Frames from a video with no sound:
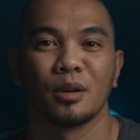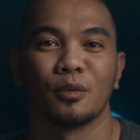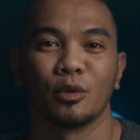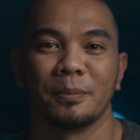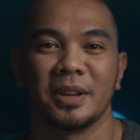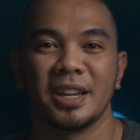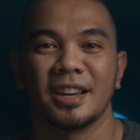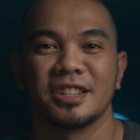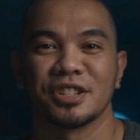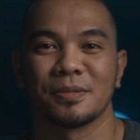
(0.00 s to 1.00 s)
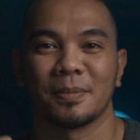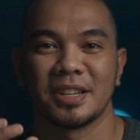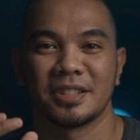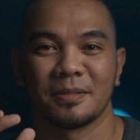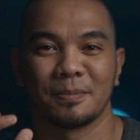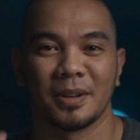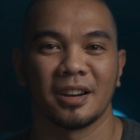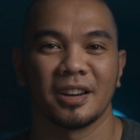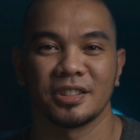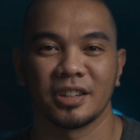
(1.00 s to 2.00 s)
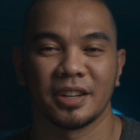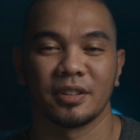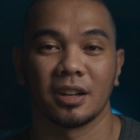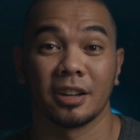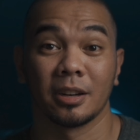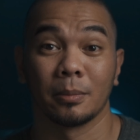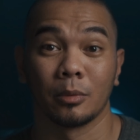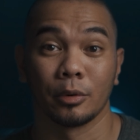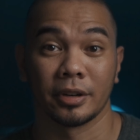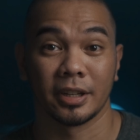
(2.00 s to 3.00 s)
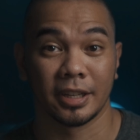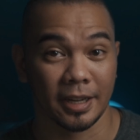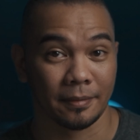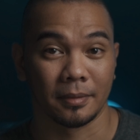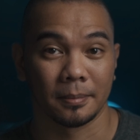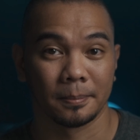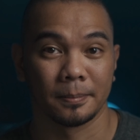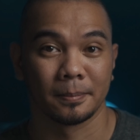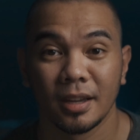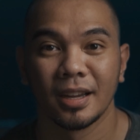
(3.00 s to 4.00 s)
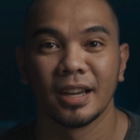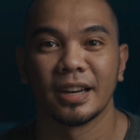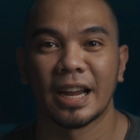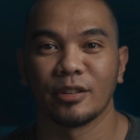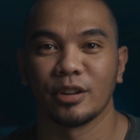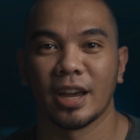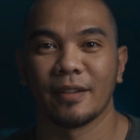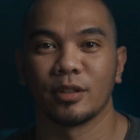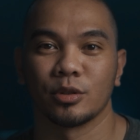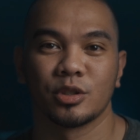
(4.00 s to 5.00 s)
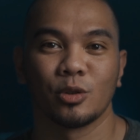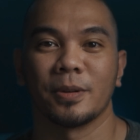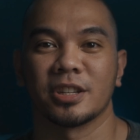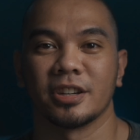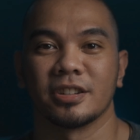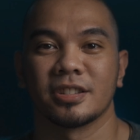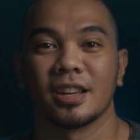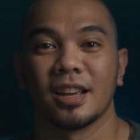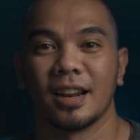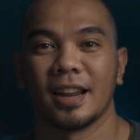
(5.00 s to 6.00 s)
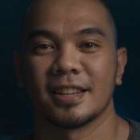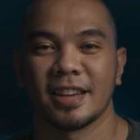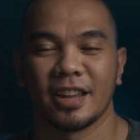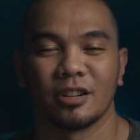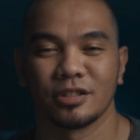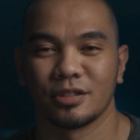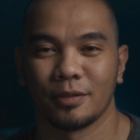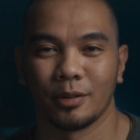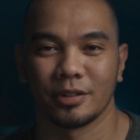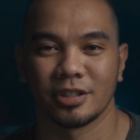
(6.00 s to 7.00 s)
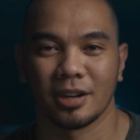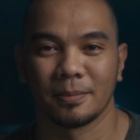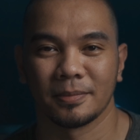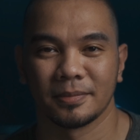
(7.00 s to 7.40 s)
For me, I just placed it behind to give it a little more depth. Now you have those two pictures, let's head on to Photoshop.